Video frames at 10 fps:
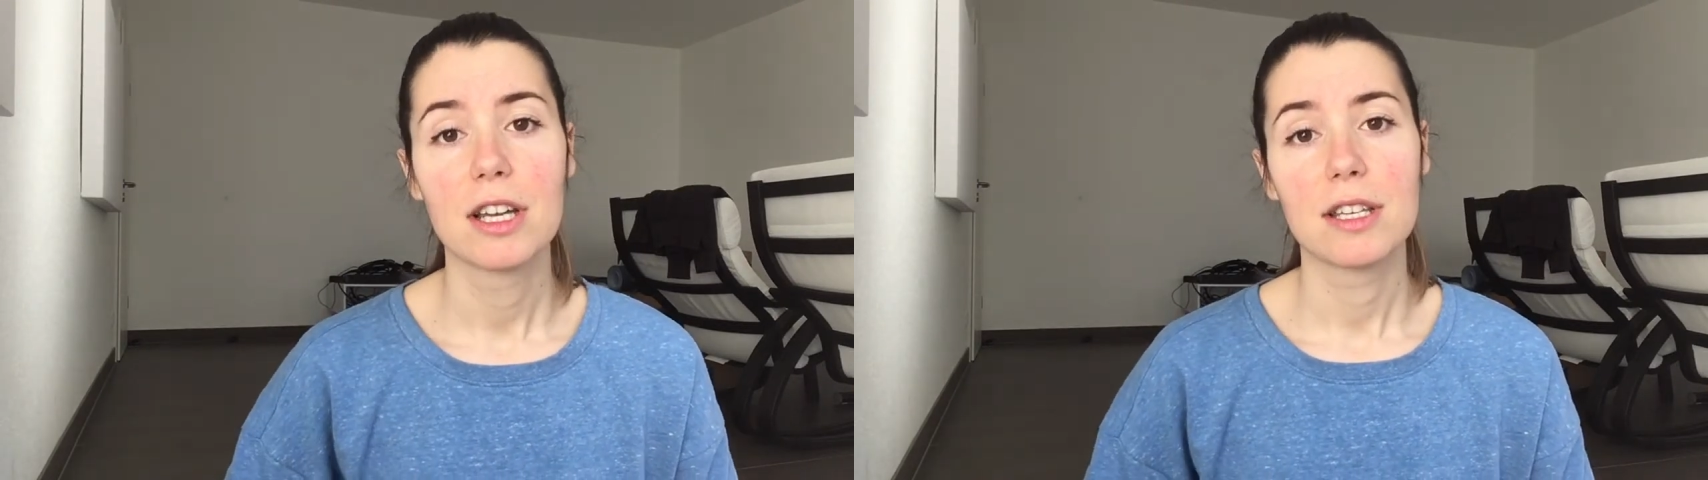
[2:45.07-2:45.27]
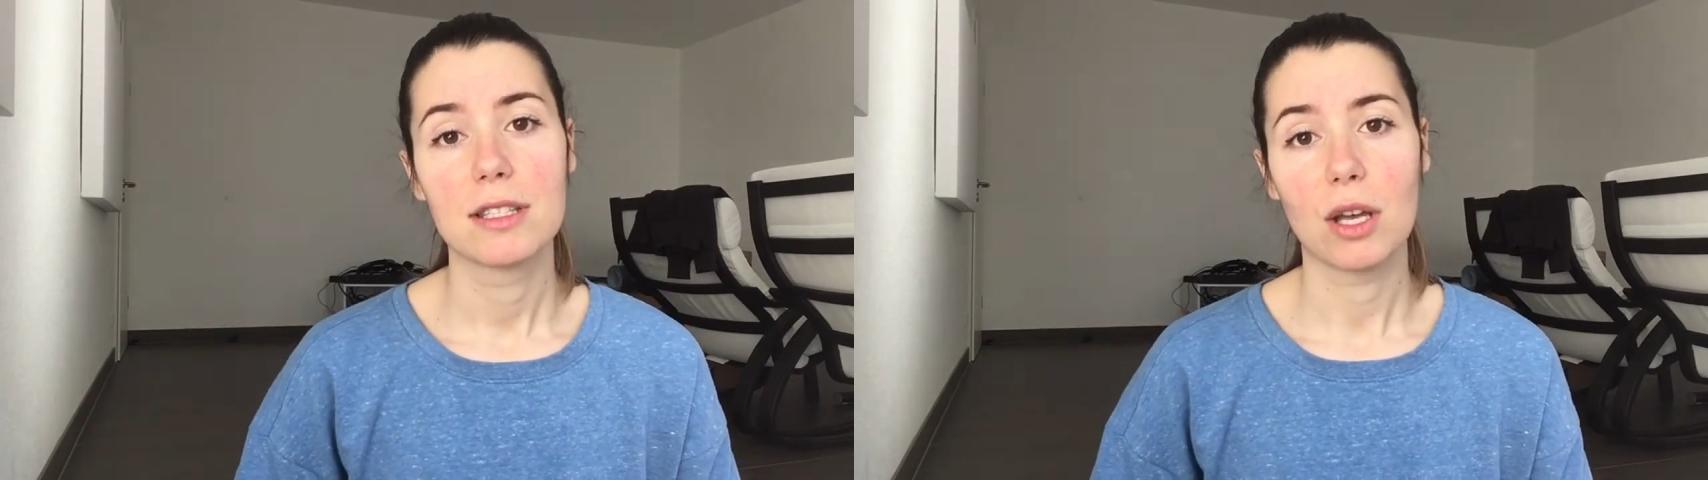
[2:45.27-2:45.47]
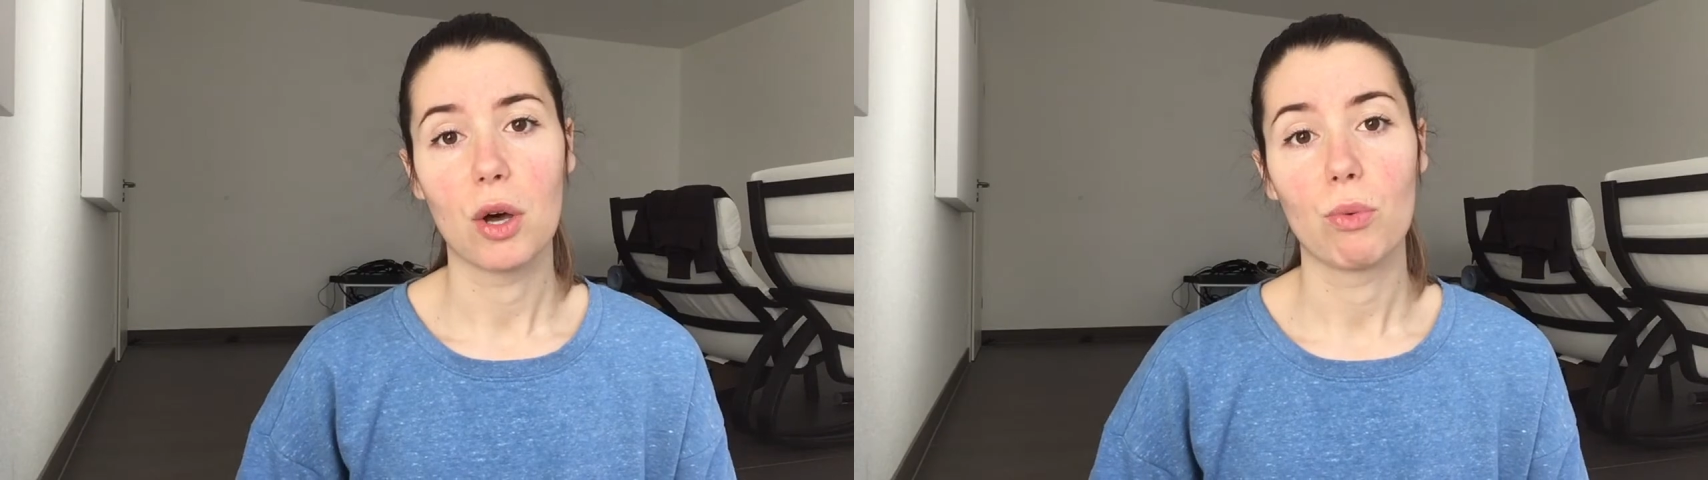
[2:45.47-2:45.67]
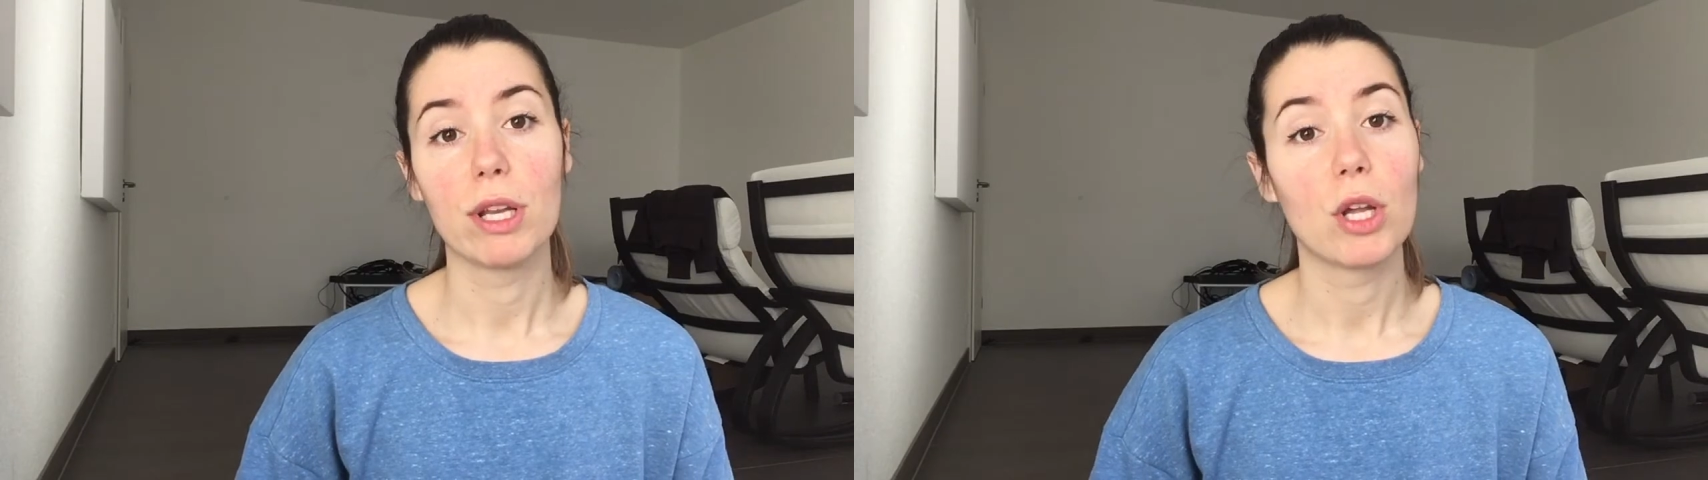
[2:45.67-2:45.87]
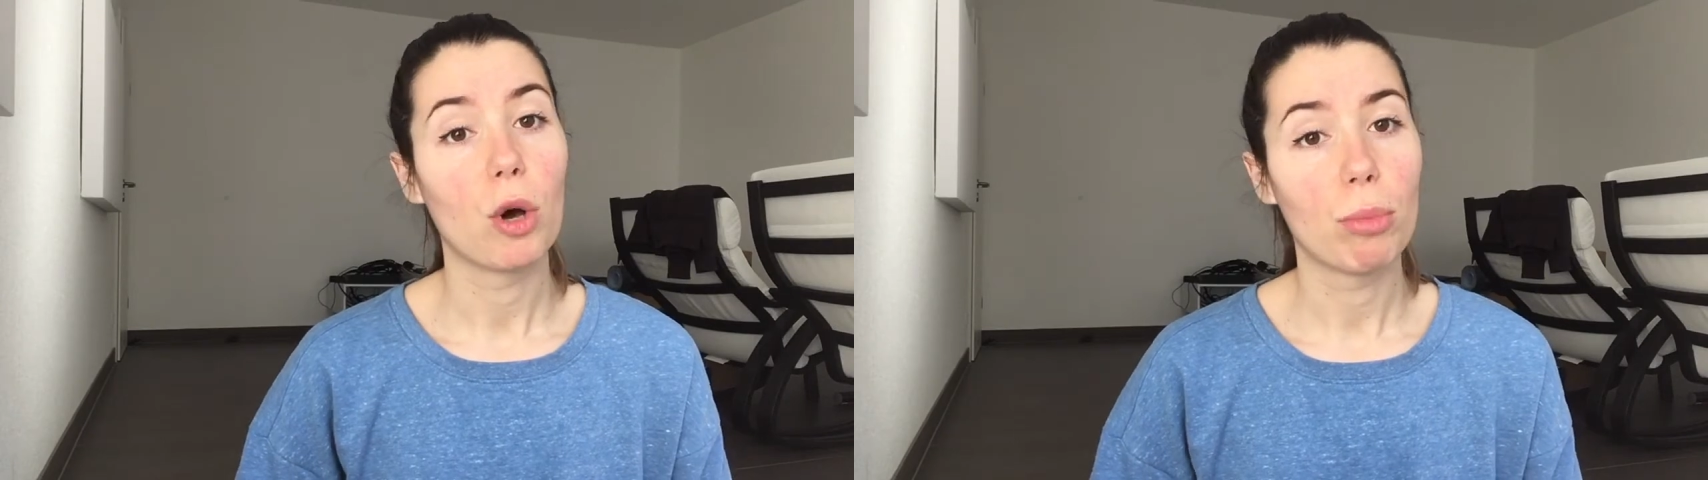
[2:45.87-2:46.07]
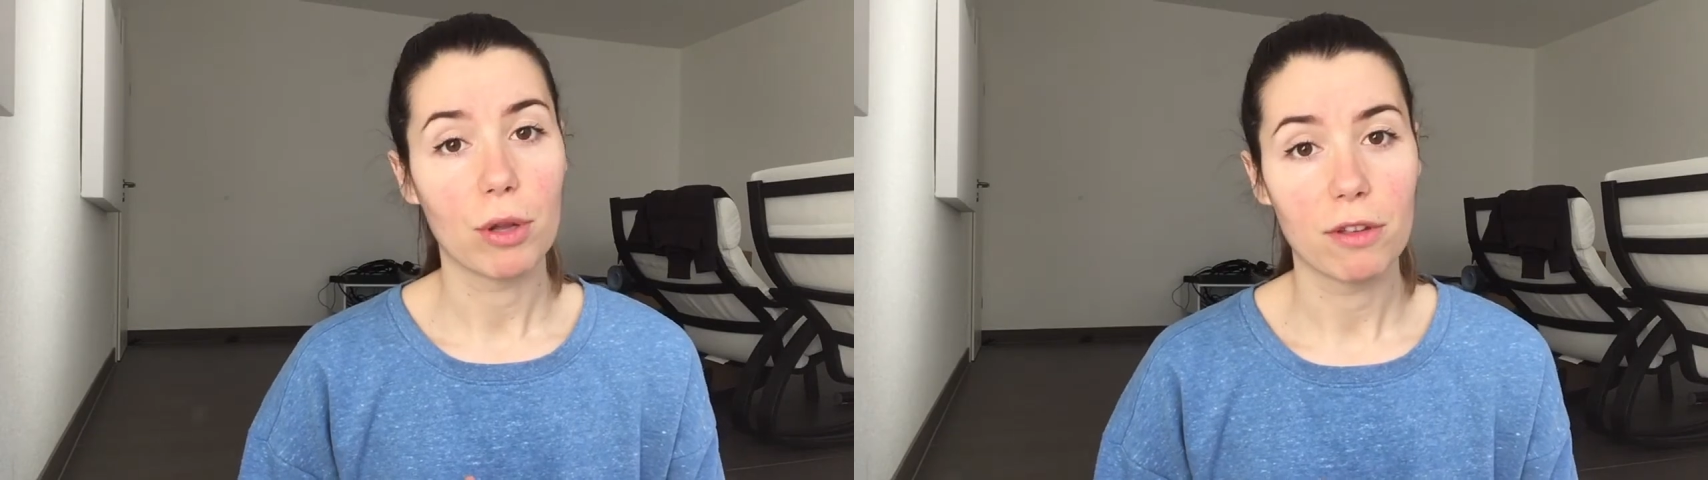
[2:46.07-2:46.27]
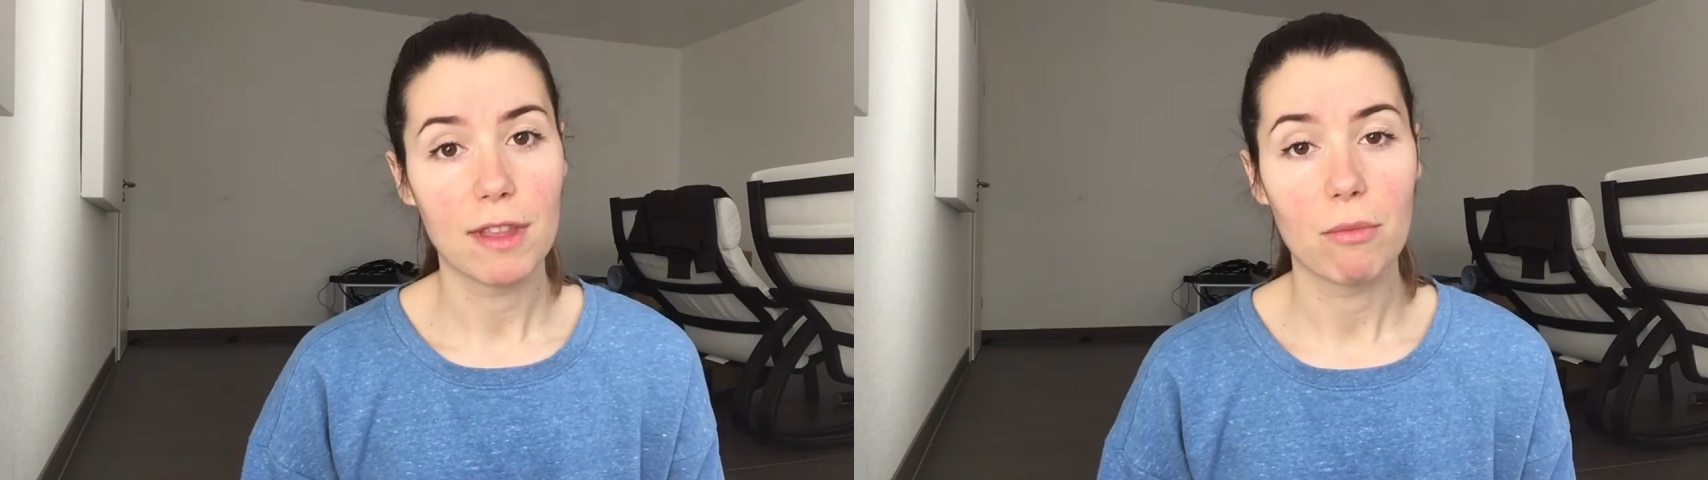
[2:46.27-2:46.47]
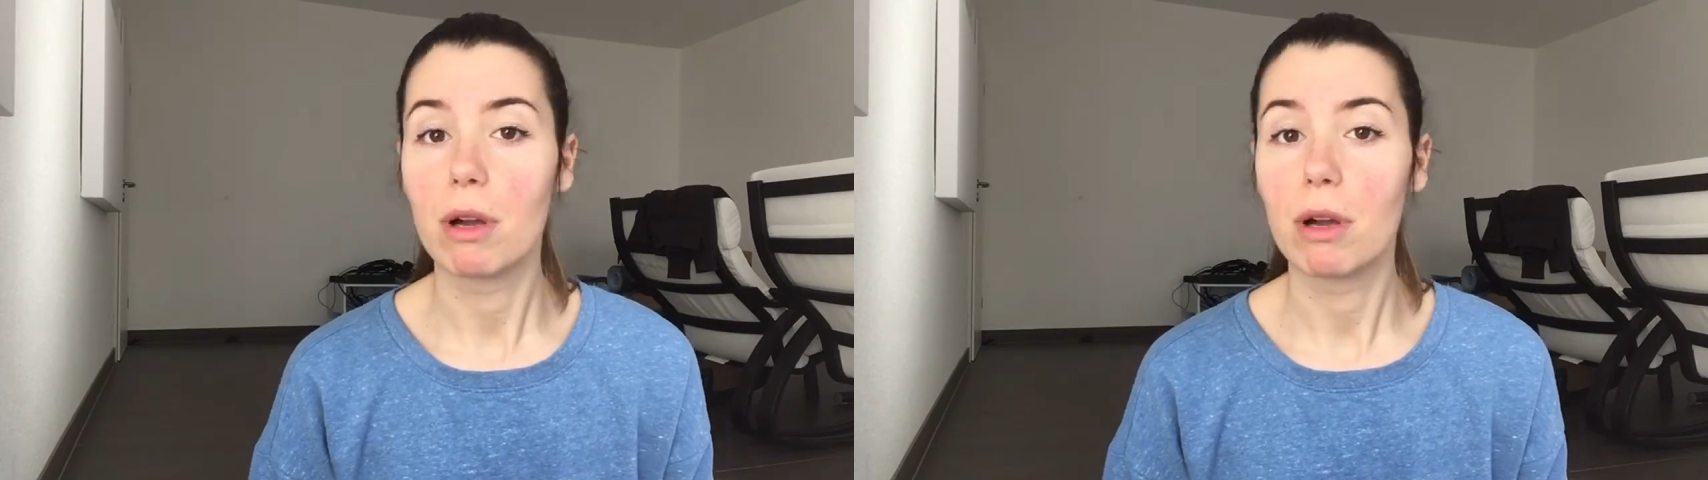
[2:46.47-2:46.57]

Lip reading: So we know both of them,